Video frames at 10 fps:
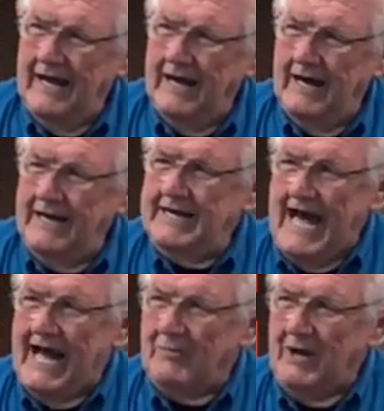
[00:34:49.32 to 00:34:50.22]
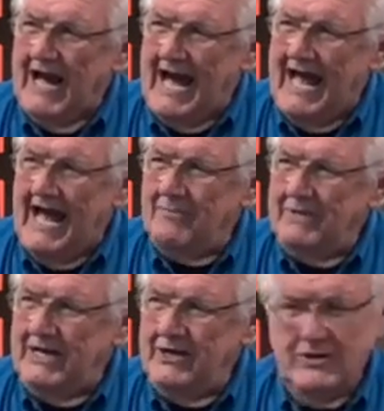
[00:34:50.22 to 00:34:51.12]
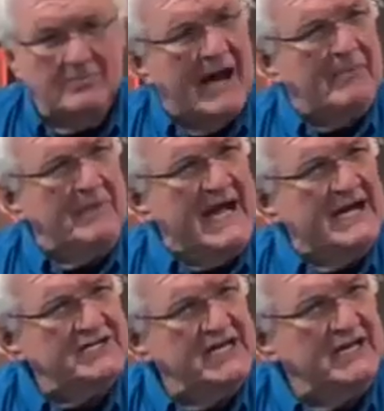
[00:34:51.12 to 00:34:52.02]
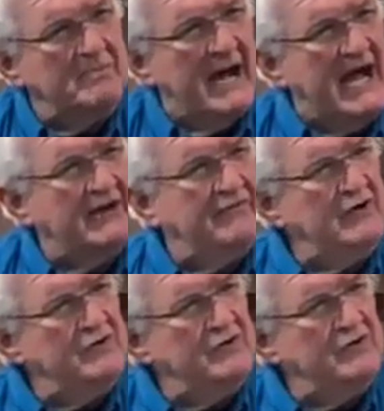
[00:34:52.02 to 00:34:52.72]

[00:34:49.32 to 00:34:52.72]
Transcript: Undoubtedly, I hadn't been doing my best in the past few